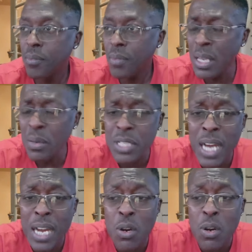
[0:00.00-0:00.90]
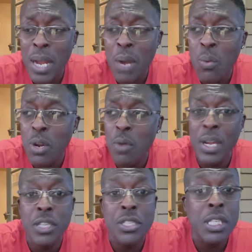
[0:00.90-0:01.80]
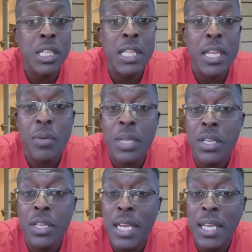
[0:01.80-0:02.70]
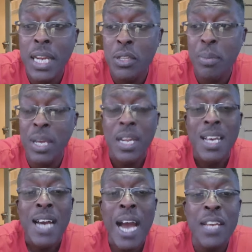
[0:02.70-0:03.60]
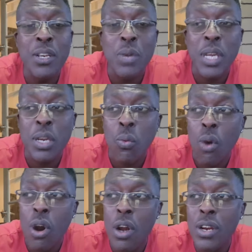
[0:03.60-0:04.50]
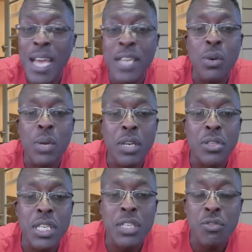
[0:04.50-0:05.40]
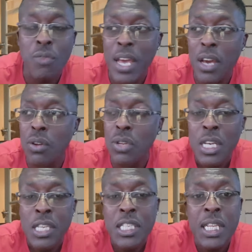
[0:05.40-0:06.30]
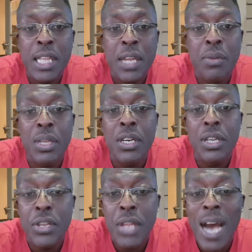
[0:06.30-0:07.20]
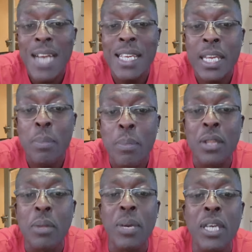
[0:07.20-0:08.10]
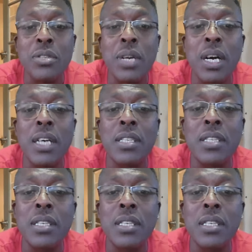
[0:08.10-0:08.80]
And when she got home, man, I went over there and she literally could not get out of bed. I had to go get her water. I had to go get her ginger ale. She literally could not get up out of the bed, you guys.